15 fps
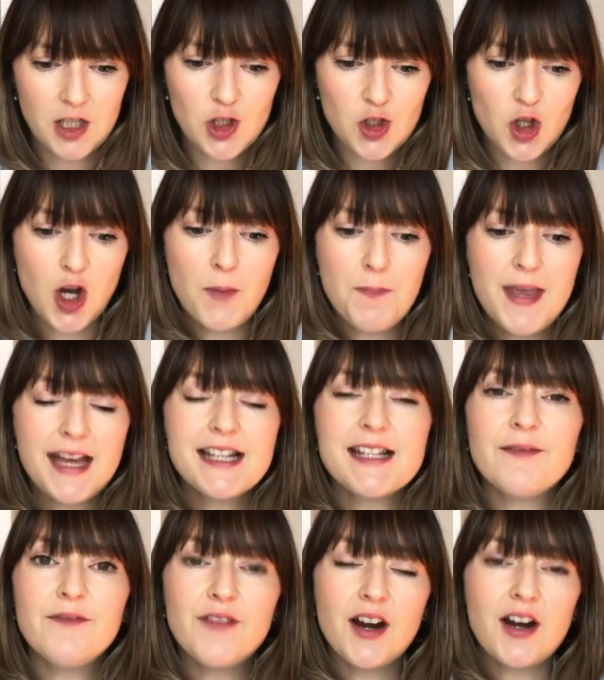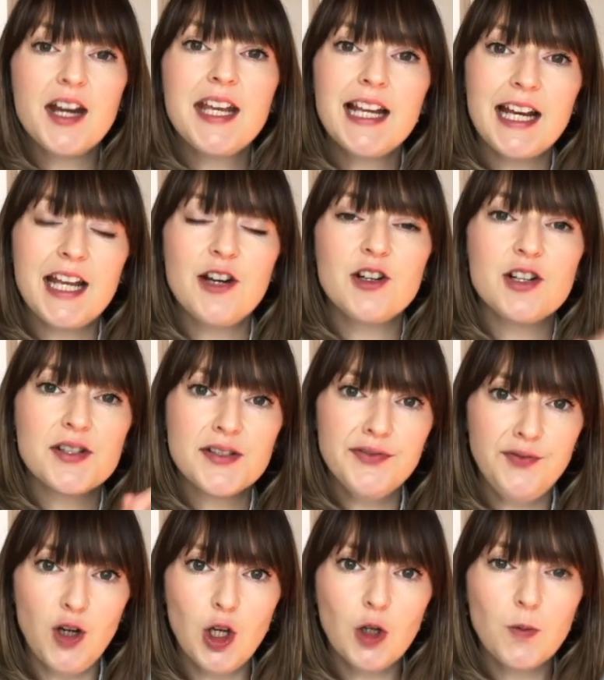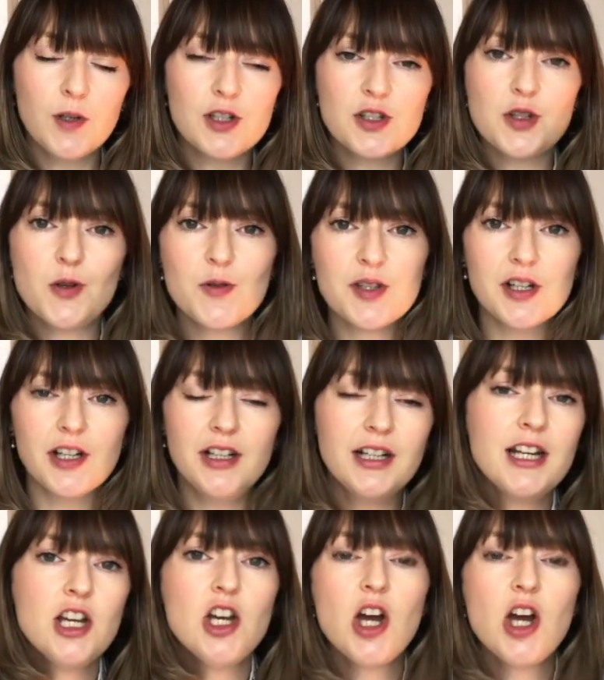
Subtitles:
John makes it very clear to his followers, those that are